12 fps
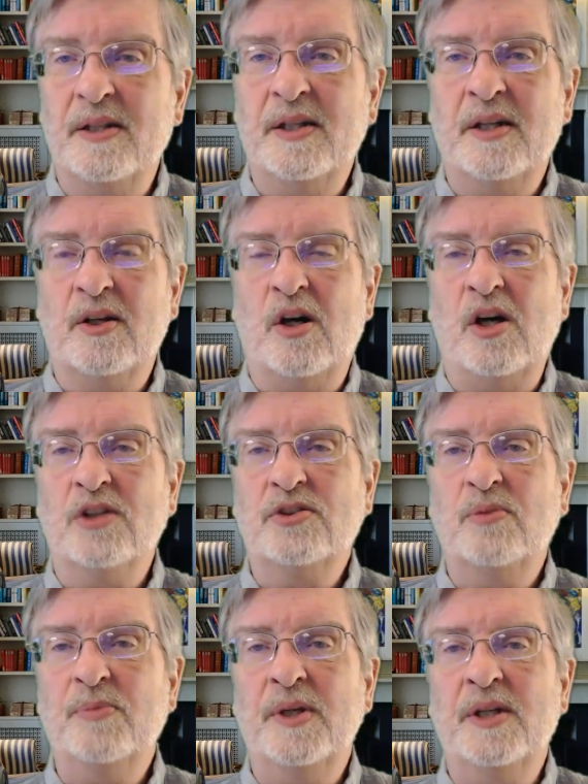It
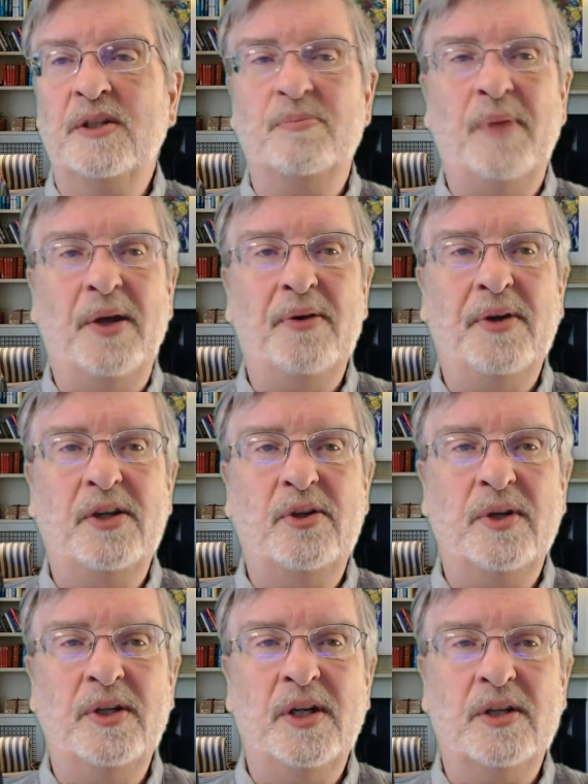also means married
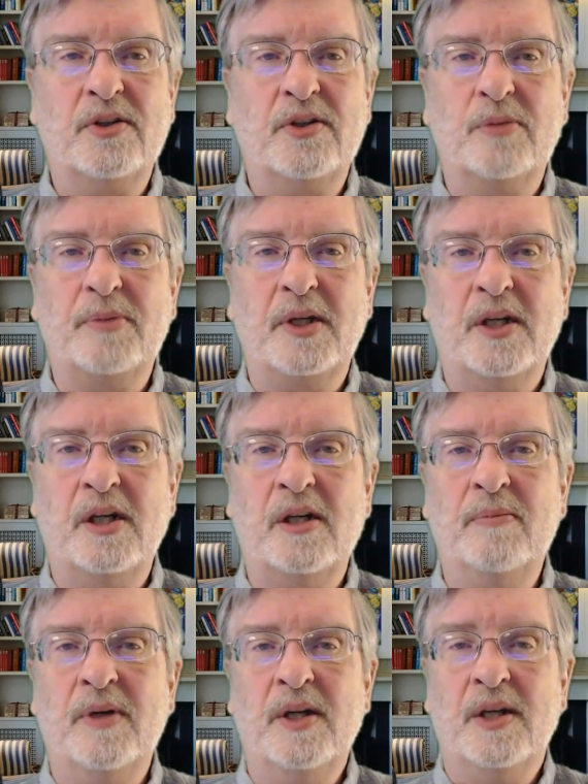to another to
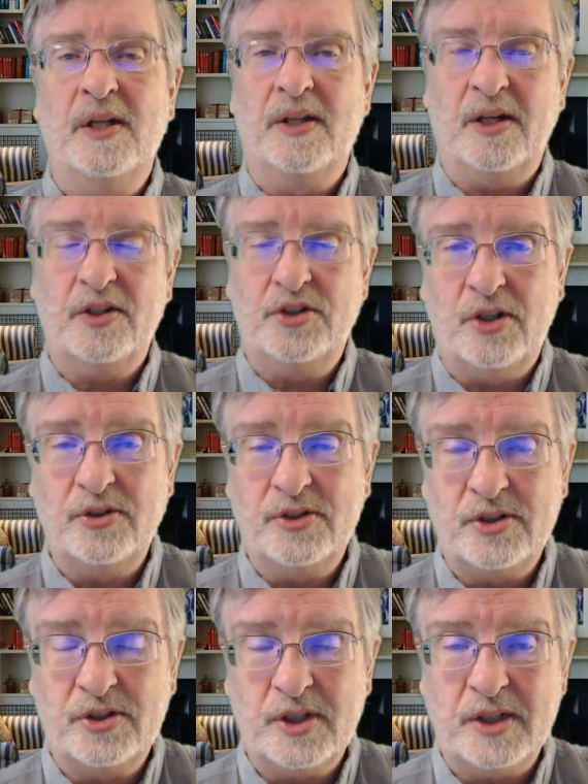become their
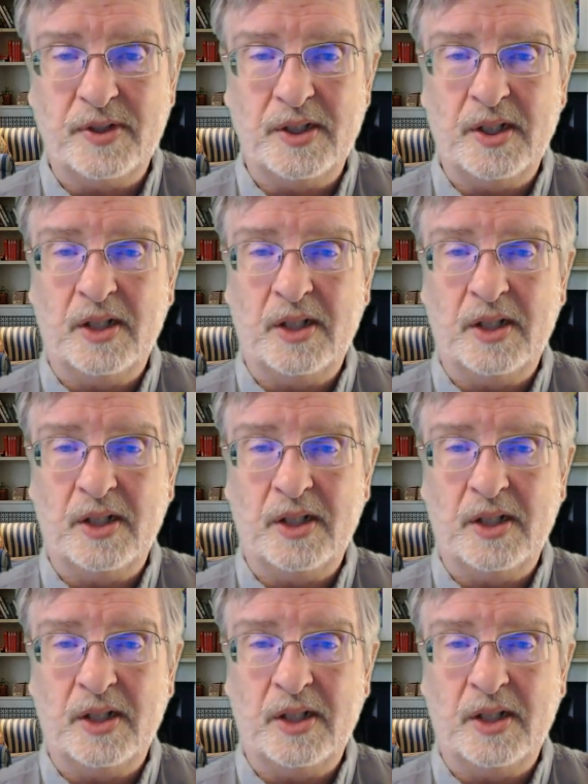chosen servant.